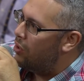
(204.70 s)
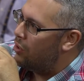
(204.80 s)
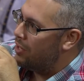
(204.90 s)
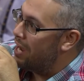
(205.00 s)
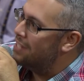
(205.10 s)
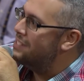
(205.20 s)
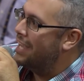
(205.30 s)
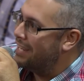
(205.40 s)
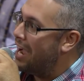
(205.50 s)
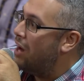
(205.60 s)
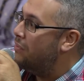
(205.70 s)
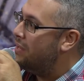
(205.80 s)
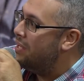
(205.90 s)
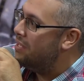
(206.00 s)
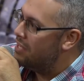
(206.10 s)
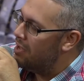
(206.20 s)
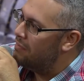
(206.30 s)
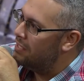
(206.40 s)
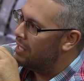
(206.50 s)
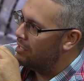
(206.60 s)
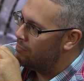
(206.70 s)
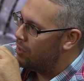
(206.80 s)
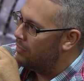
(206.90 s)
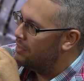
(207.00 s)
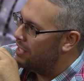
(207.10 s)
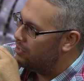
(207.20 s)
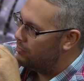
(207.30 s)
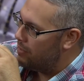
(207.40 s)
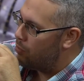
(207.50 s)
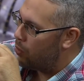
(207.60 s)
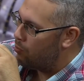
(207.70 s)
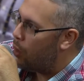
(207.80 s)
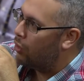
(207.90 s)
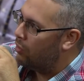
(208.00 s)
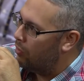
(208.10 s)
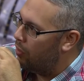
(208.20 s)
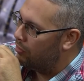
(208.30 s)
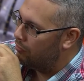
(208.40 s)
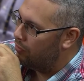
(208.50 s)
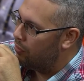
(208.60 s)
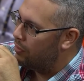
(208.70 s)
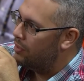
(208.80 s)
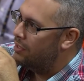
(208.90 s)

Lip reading: or guys like Kyrie, Kevin, and LeBron need to be more vocal on the floor?